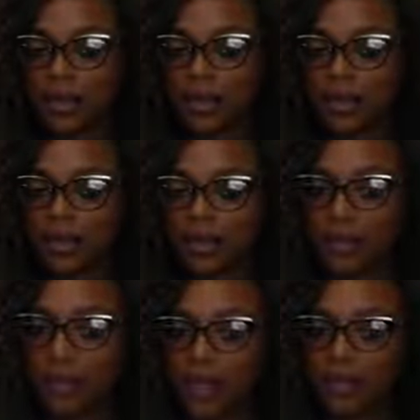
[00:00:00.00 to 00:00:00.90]
And
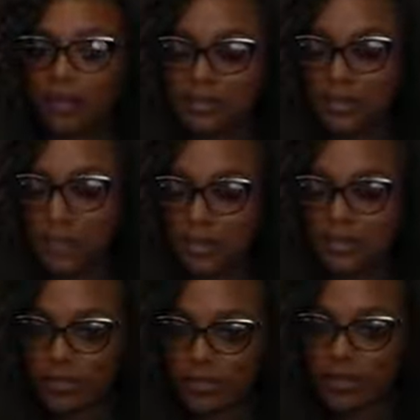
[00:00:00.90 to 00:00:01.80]
I said, why are you
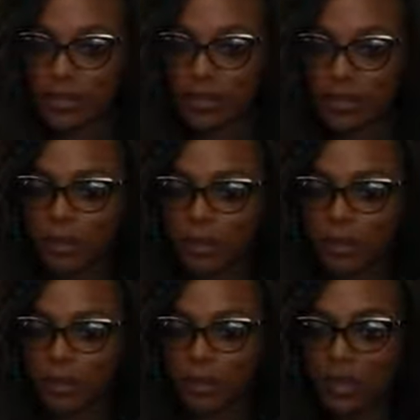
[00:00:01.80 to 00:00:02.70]
staring at me?
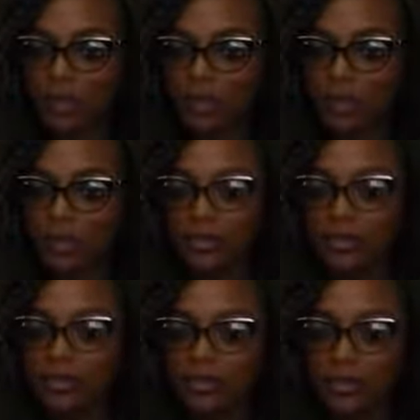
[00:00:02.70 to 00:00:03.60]
And he
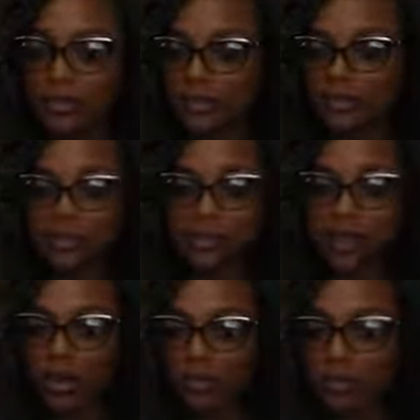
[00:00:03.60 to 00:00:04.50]
starts to
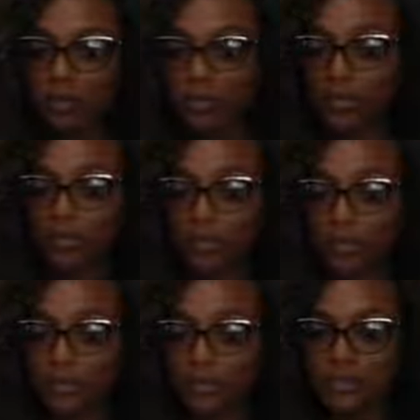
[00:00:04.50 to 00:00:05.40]
talk. I'm not even sure
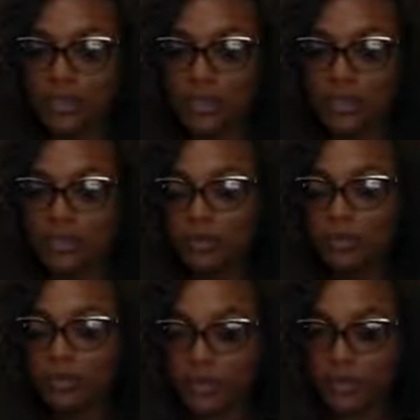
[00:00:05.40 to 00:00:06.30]
what he's saying because we're in a
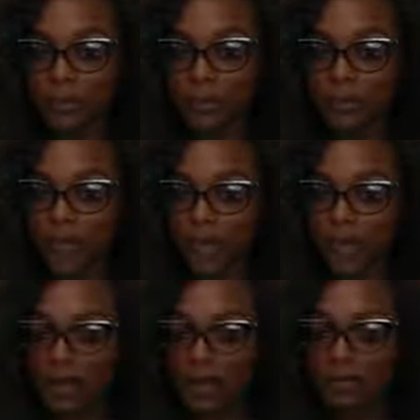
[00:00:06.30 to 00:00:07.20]
club. It's
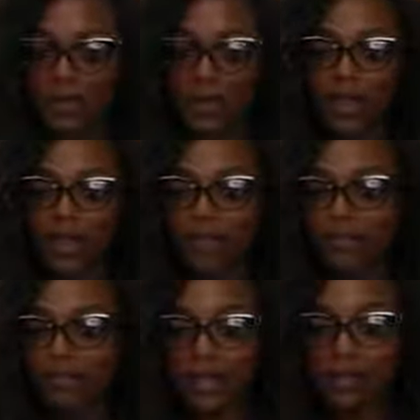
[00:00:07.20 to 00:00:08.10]
loud. And he's
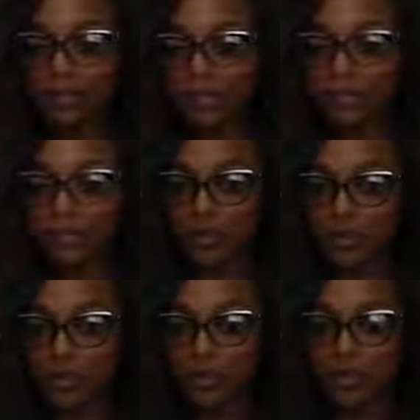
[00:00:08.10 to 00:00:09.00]
like
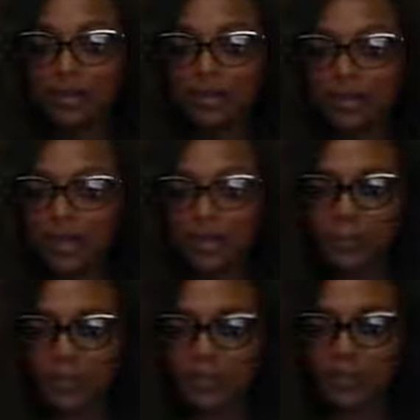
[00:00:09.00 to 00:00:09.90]
whispering. So I'm like,
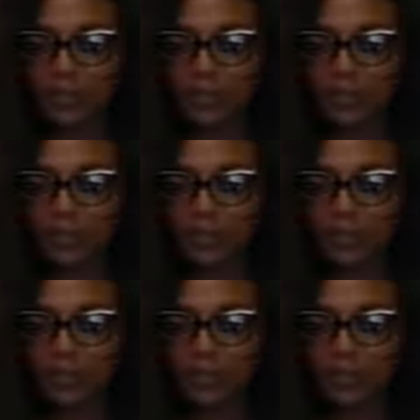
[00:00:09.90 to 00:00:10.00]
what?